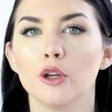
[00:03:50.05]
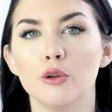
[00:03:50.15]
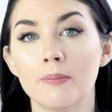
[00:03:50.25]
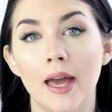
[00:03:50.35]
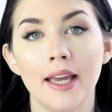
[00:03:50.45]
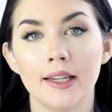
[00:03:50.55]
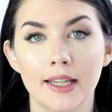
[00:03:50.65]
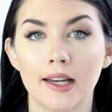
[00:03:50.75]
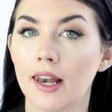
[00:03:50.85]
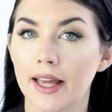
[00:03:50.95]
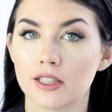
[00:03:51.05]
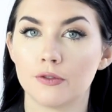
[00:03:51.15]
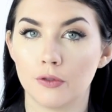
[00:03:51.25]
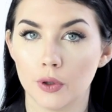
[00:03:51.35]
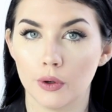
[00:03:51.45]
you may need less
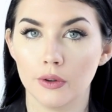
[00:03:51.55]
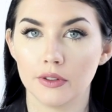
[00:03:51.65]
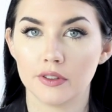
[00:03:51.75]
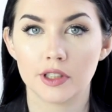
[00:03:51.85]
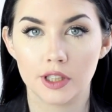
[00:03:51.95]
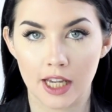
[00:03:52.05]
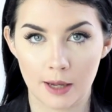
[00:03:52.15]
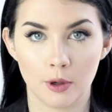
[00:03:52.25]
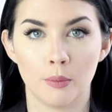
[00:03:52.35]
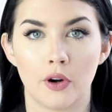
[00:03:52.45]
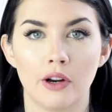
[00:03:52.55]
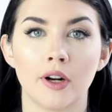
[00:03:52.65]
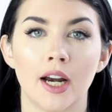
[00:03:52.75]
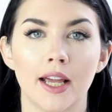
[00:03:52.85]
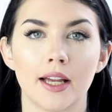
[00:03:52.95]
food to keep your body
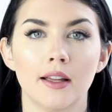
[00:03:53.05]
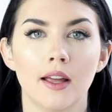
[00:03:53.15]
running.